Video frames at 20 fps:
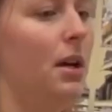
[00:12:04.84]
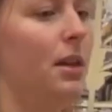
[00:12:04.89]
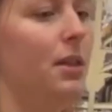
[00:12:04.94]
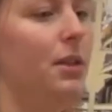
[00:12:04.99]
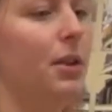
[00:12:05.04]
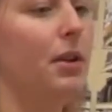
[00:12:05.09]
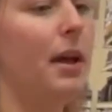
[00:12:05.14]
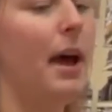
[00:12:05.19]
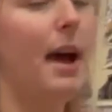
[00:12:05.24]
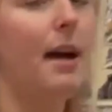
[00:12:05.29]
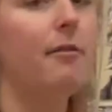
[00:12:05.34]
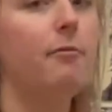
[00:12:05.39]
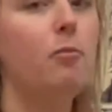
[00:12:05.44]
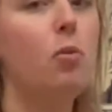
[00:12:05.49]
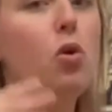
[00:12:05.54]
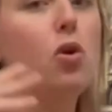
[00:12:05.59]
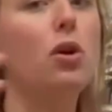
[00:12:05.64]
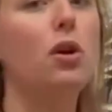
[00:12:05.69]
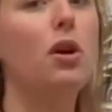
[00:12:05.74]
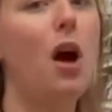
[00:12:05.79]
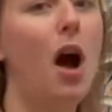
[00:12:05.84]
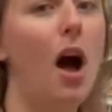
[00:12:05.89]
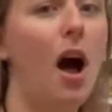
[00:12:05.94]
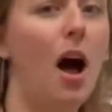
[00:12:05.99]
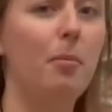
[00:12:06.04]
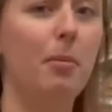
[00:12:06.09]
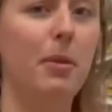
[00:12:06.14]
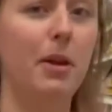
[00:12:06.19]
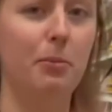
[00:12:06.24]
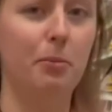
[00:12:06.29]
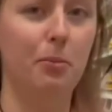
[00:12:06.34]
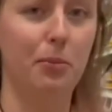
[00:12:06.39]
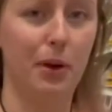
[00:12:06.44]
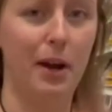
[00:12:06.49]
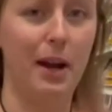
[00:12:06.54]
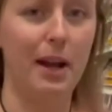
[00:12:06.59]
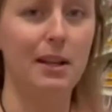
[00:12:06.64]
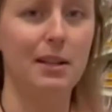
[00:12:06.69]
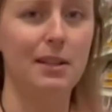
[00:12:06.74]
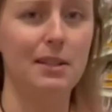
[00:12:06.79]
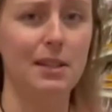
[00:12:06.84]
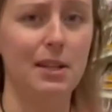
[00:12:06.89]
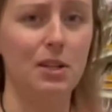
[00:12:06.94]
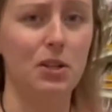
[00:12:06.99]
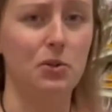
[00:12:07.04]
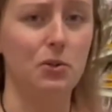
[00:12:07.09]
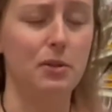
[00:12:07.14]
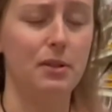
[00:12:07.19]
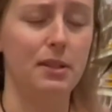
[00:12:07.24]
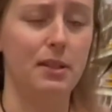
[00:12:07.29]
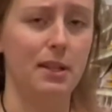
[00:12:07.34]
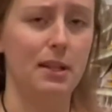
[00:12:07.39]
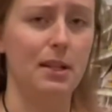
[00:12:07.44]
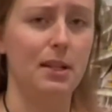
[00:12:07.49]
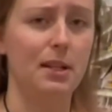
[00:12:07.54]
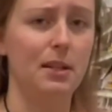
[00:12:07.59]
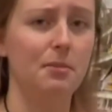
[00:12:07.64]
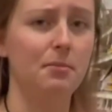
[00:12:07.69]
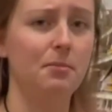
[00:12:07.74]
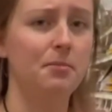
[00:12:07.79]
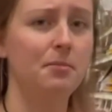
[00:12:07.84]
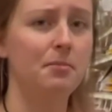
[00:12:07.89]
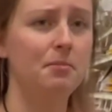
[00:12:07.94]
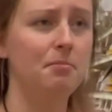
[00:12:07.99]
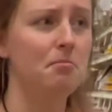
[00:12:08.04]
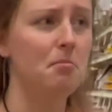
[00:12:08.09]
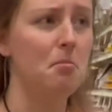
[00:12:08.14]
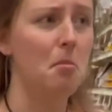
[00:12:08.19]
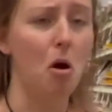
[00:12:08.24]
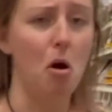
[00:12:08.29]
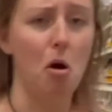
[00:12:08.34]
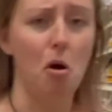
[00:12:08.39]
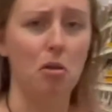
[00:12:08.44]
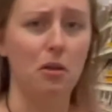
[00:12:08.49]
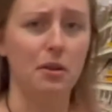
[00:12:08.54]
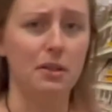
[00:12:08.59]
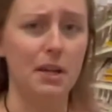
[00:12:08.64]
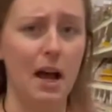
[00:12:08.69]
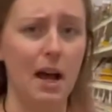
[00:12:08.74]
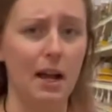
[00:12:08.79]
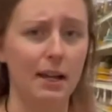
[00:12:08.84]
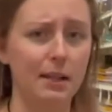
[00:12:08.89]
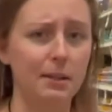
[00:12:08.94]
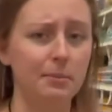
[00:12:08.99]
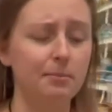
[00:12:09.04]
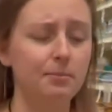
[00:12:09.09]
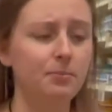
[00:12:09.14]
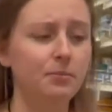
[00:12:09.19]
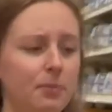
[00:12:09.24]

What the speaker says: They'll have more common brands that you see all the time,